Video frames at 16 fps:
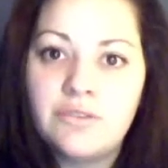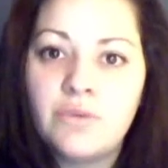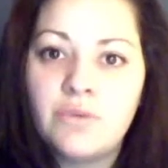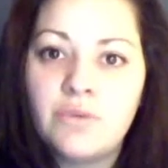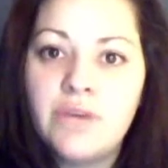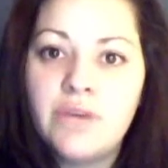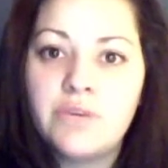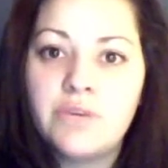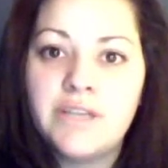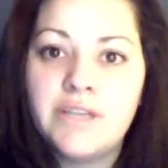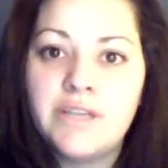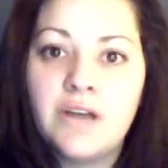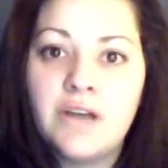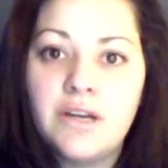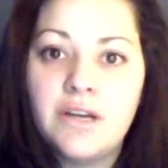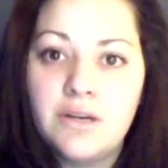And right when I
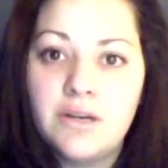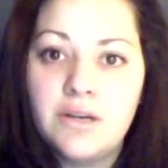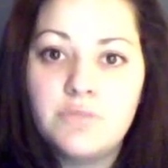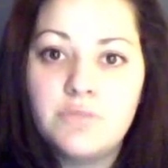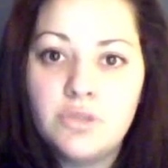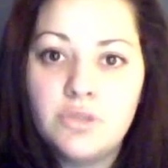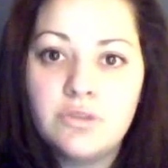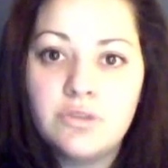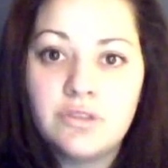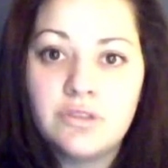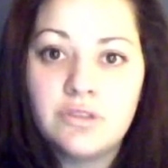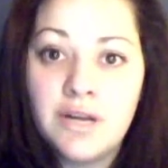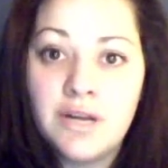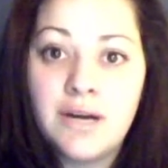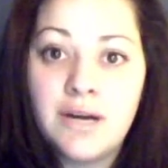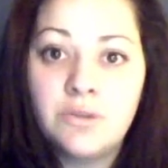got up to the
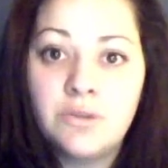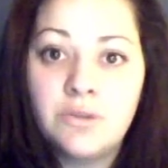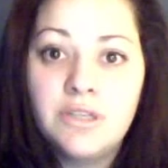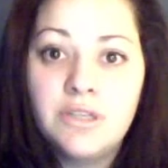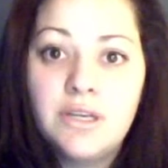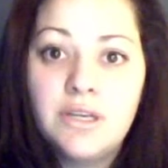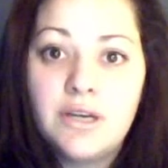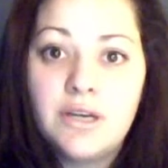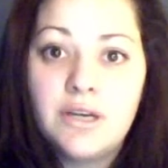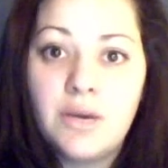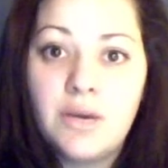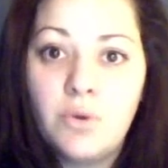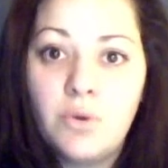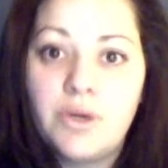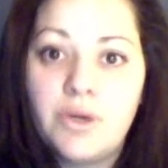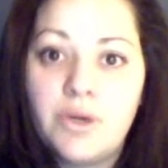cloud,
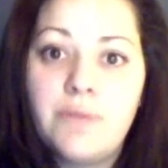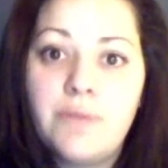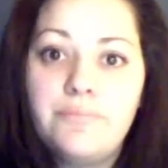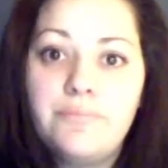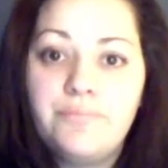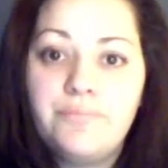I woke up.